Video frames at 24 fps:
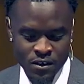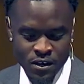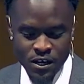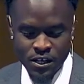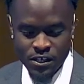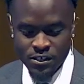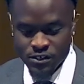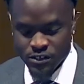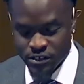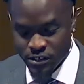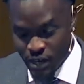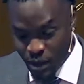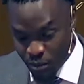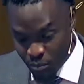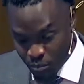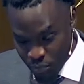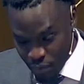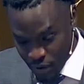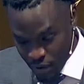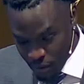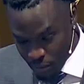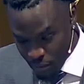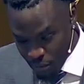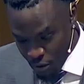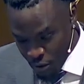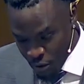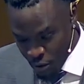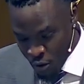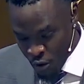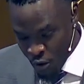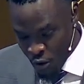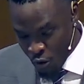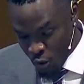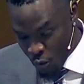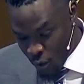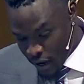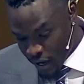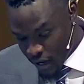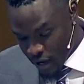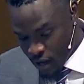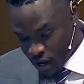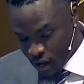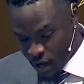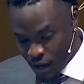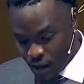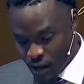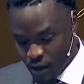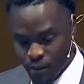Some people wake
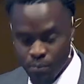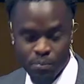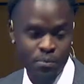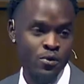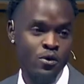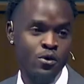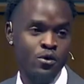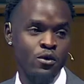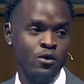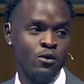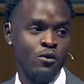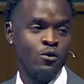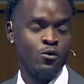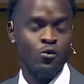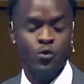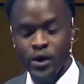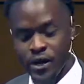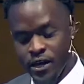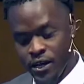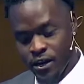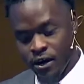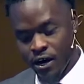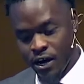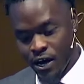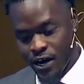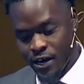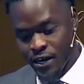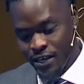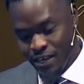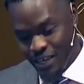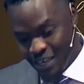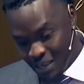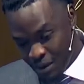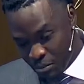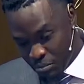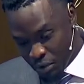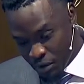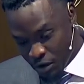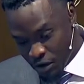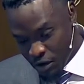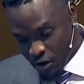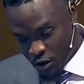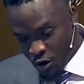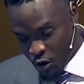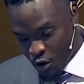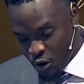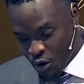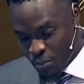up, read an
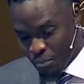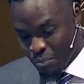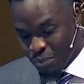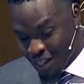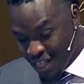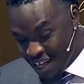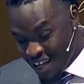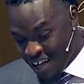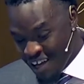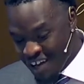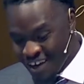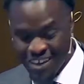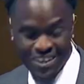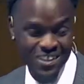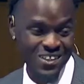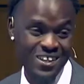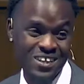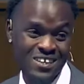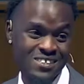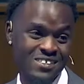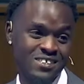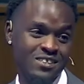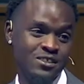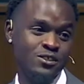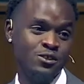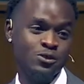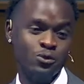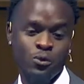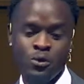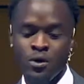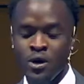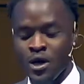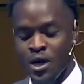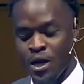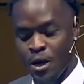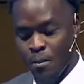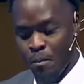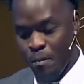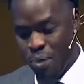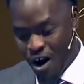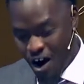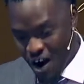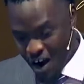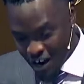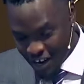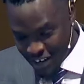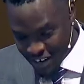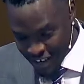e-book or a blog, listen to a
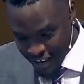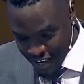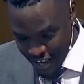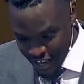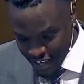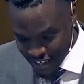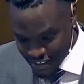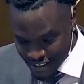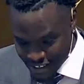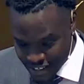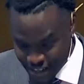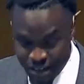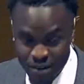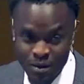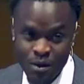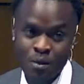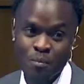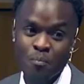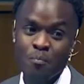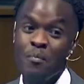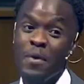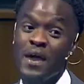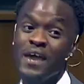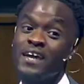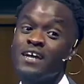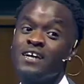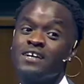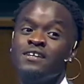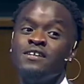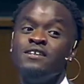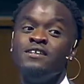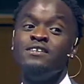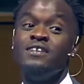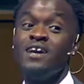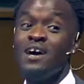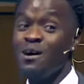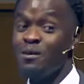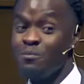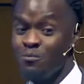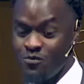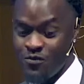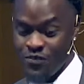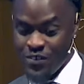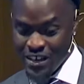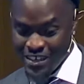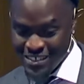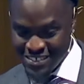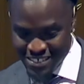podcast, make dumb
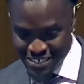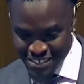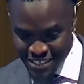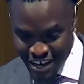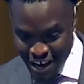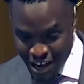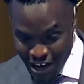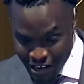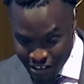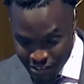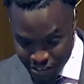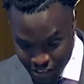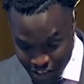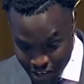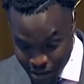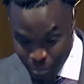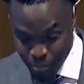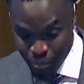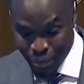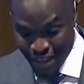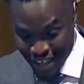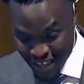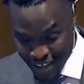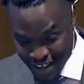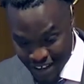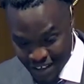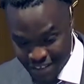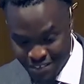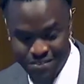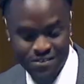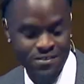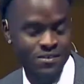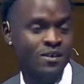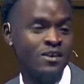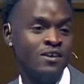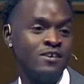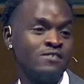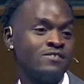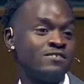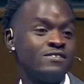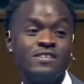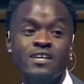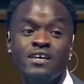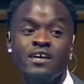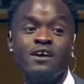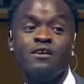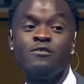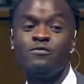faces at their pets,
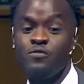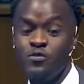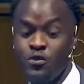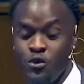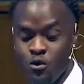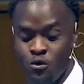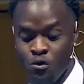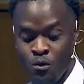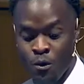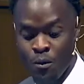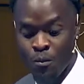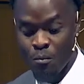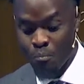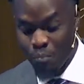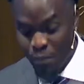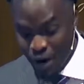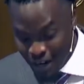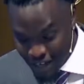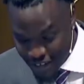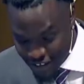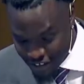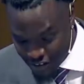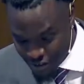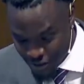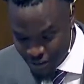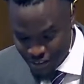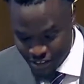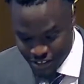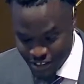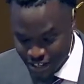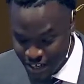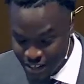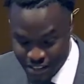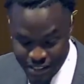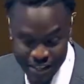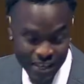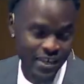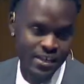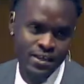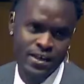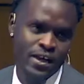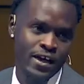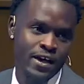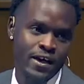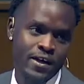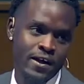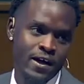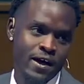say a few mantras, and then
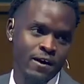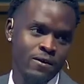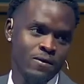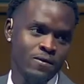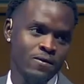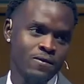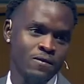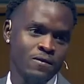head out.